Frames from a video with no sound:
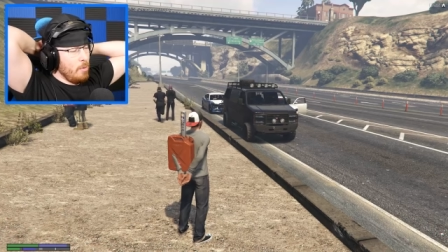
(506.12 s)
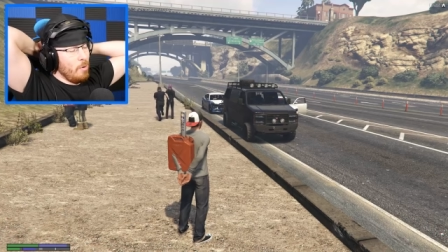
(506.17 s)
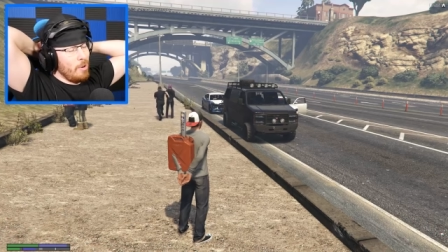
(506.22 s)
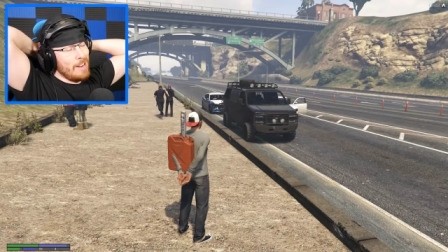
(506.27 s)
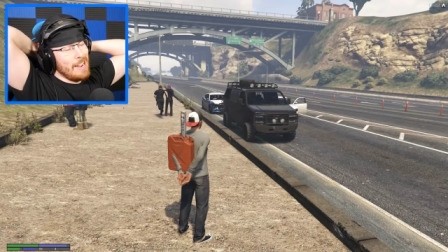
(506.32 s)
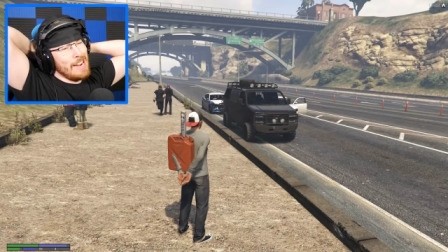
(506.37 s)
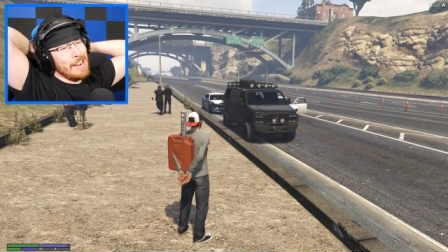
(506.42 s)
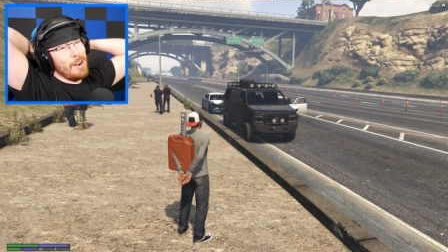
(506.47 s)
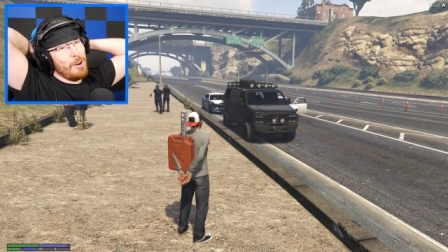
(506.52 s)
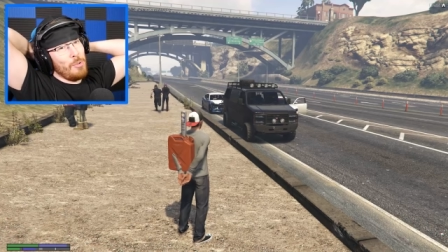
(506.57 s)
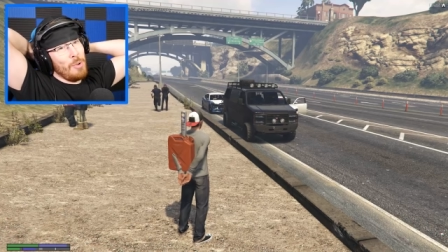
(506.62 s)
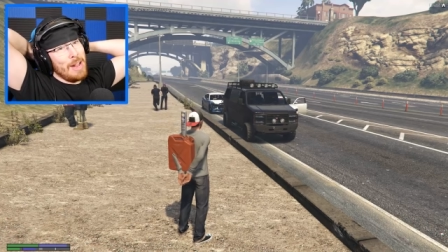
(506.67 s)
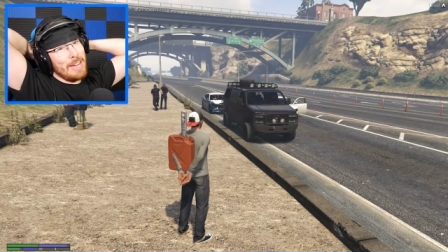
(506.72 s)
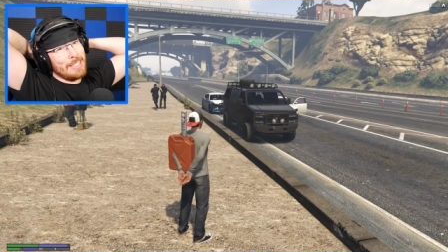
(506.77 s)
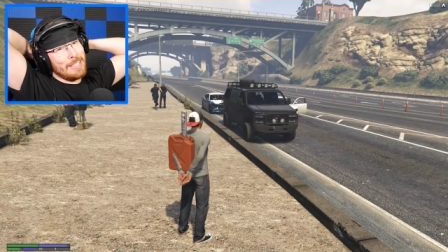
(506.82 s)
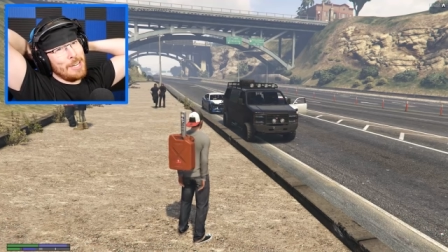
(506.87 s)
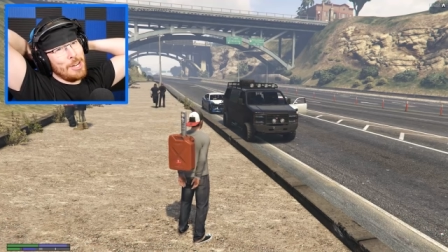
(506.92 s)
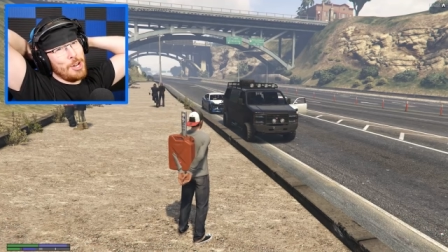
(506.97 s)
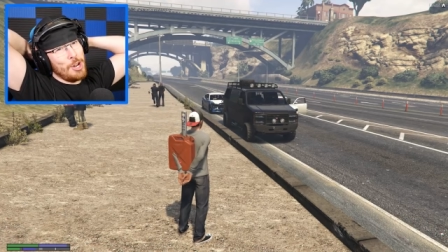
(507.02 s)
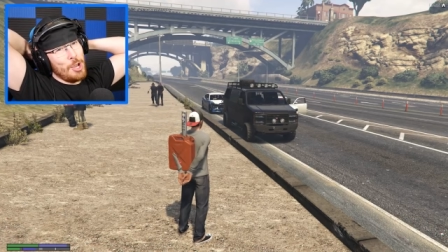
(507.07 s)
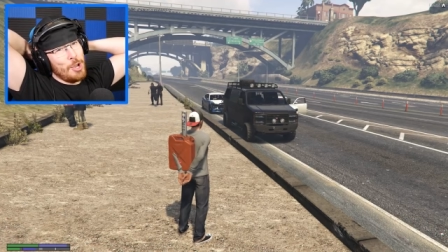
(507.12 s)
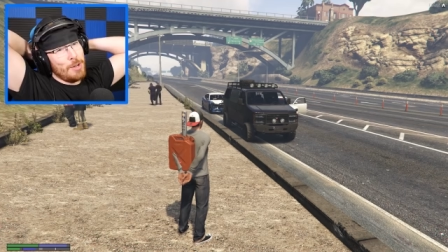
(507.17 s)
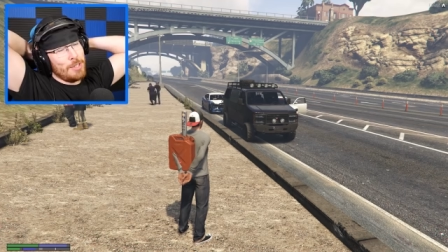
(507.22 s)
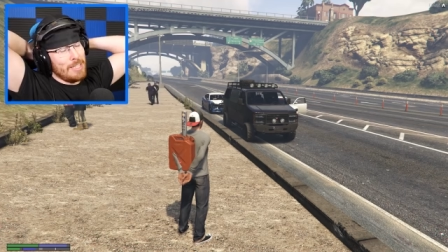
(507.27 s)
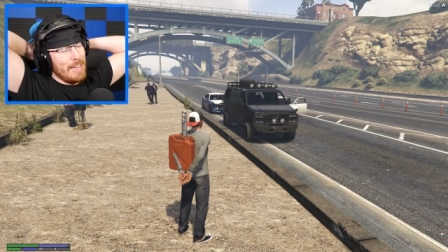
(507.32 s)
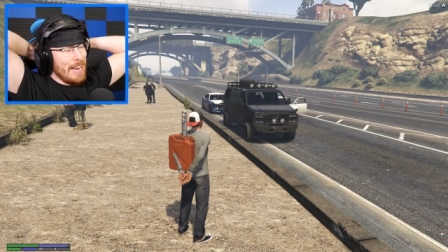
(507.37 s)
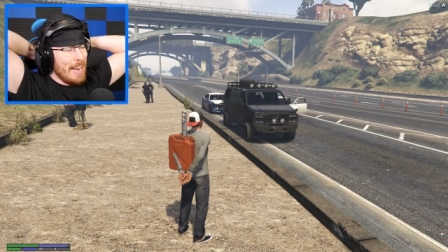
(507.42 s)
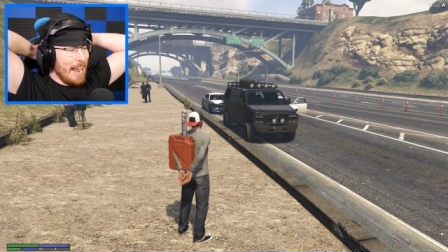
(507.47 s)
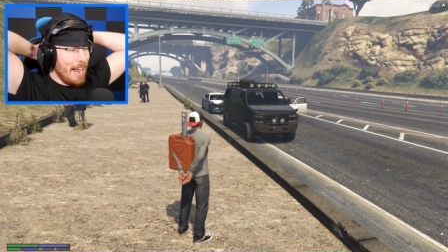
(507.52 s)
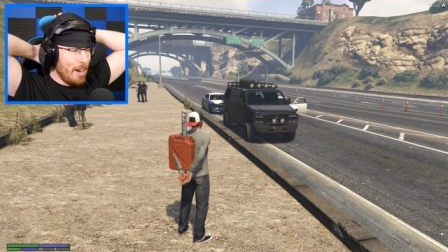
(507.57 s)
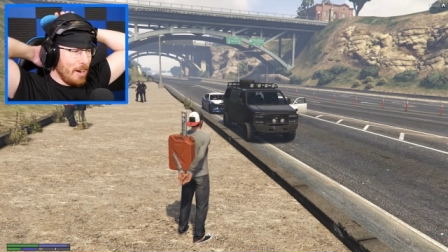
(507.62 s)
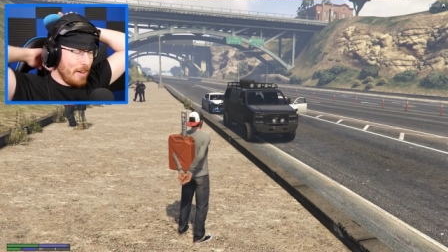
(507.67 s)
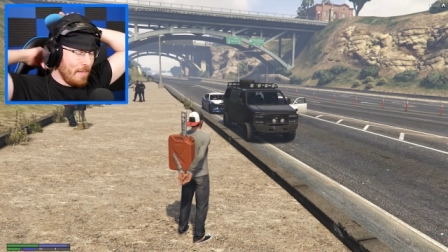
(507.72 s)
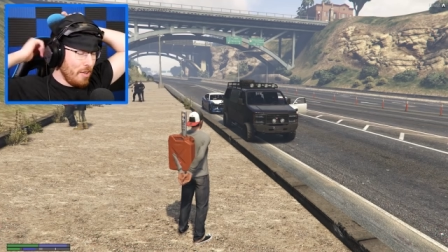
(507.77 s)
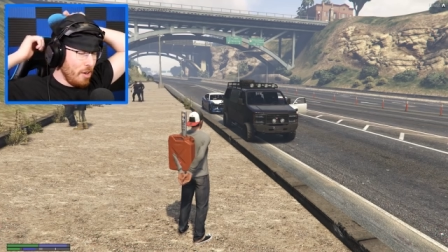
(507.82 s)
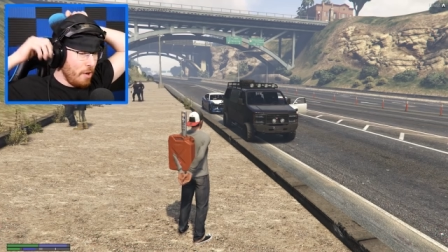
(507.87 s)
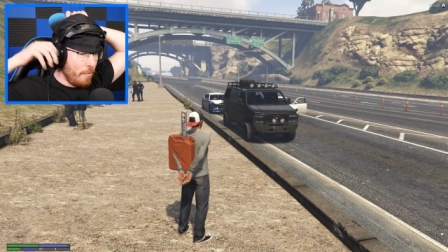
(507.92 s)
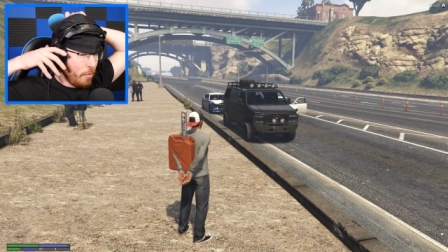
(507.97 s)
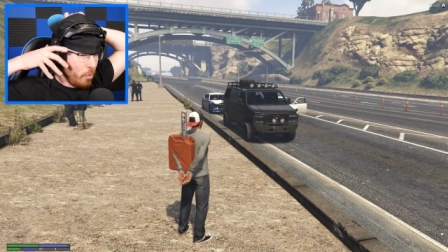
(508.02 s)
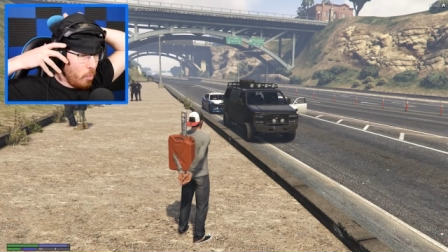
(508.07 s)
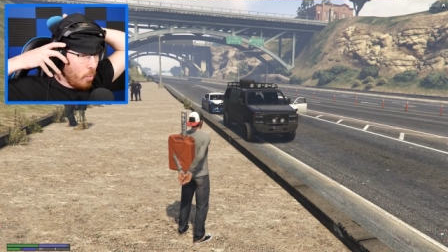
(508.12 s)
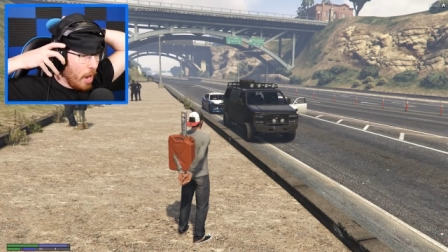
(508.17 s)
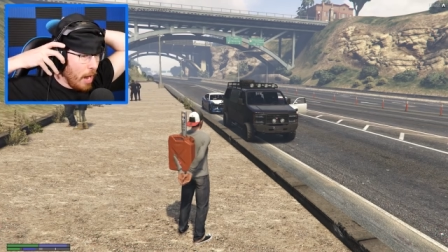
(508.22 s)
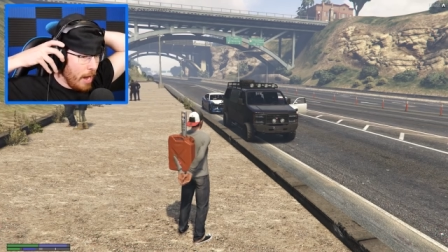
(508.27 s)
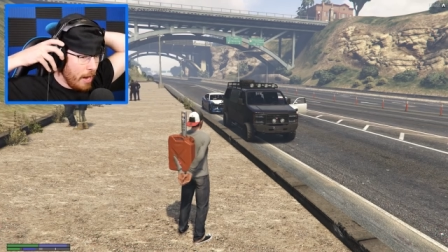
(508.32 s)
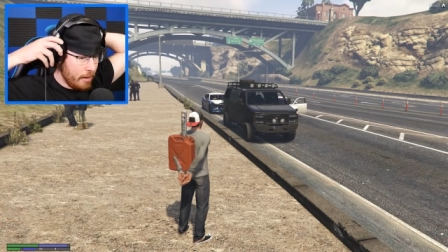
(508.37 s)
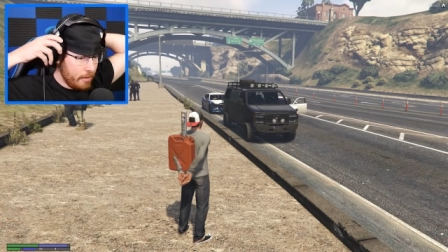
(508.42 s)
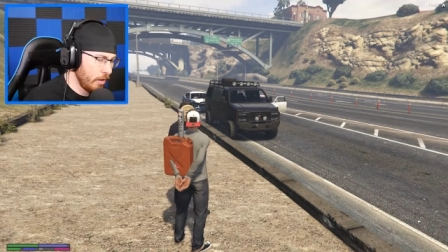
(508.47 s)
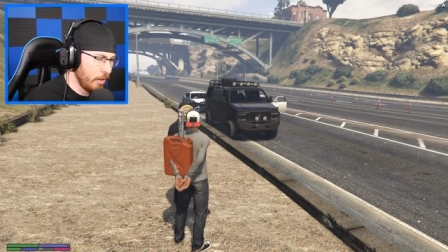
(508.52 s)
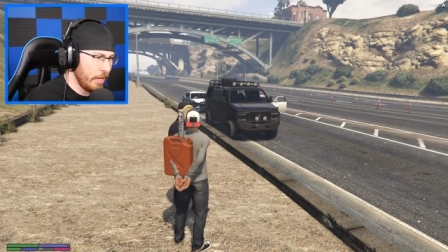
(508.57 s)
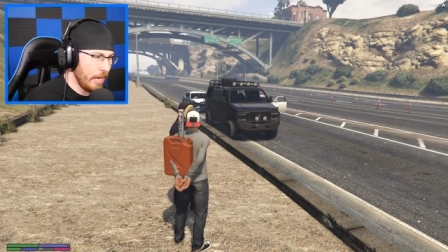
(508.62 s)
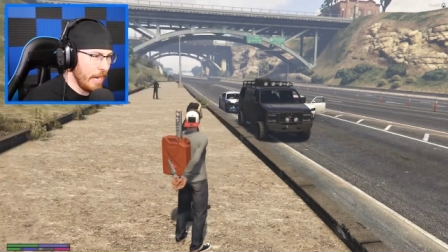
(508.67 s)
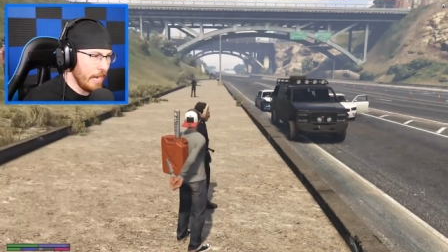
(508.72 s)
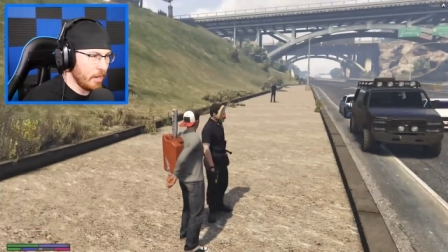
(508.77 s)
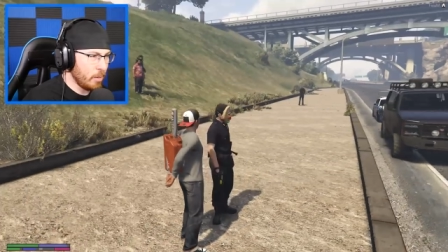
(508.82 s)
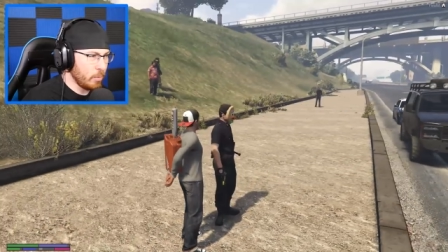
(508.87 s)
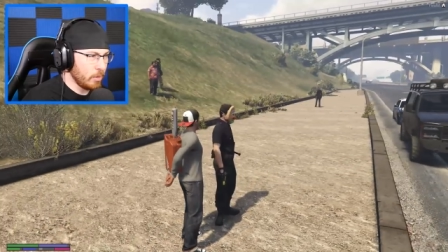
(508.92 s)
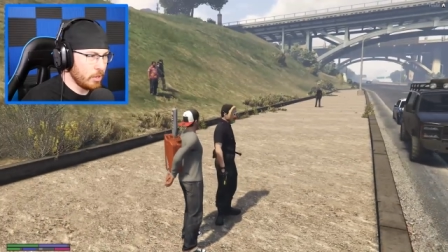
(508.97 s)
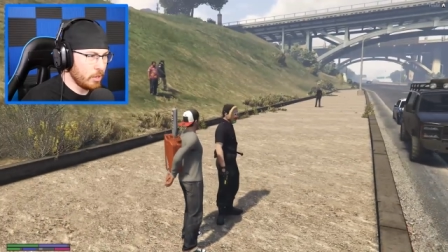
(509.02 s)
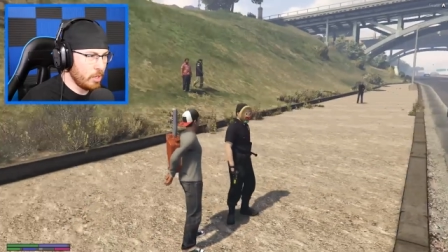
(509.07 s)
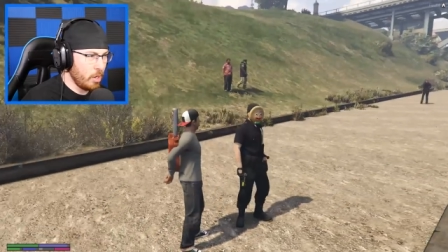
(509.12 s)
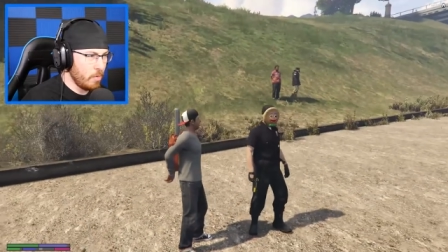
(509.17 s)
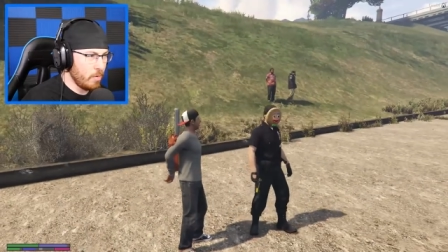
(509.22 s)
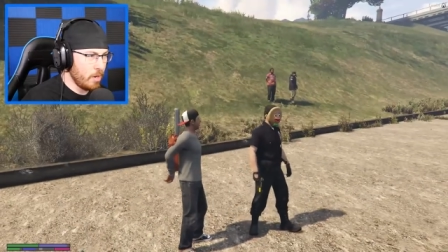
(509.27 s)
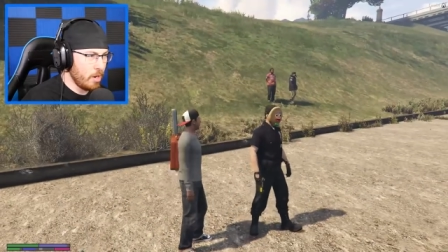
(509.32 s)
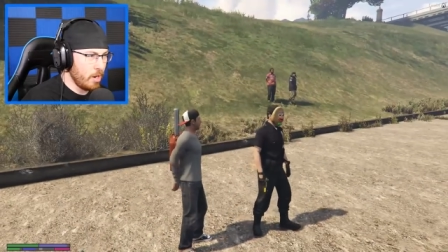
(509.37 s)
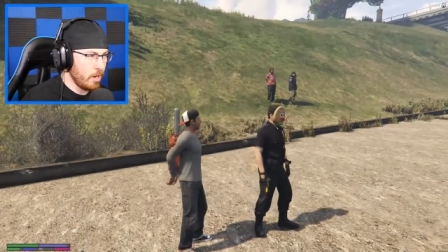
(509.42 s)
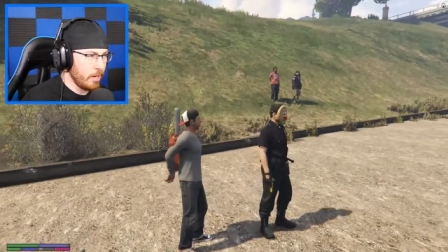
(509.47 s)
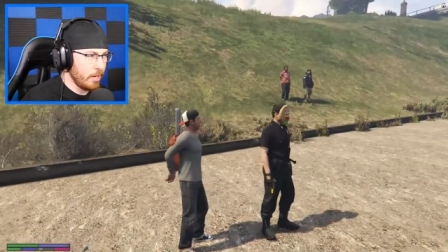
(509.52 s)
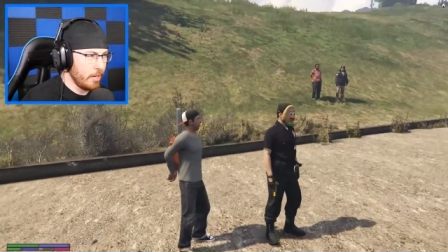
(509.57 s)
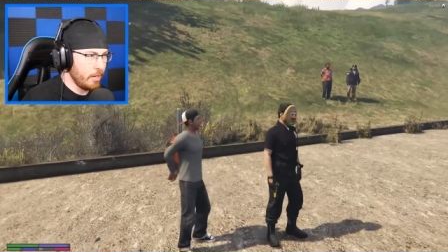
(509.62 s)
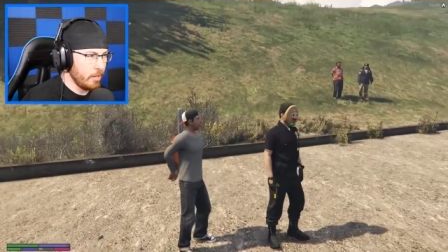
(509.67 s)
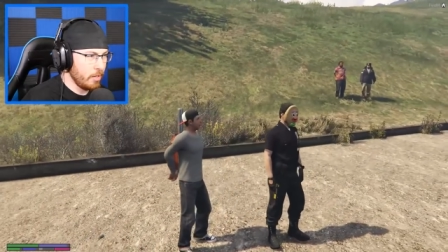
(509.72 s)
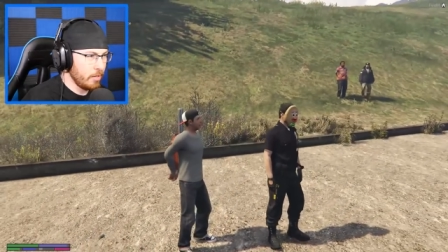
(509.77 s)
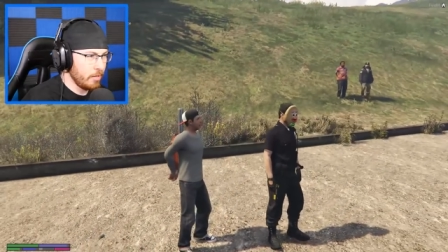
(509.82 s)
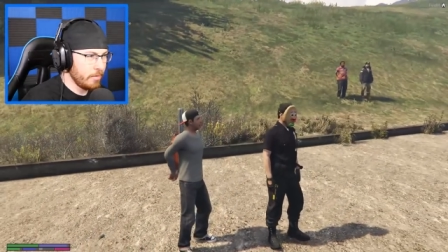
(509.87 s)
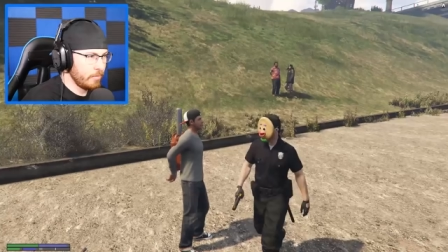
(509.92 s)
We're getting arrested, dudes, and I don't even know for what. Yak, what's going on here?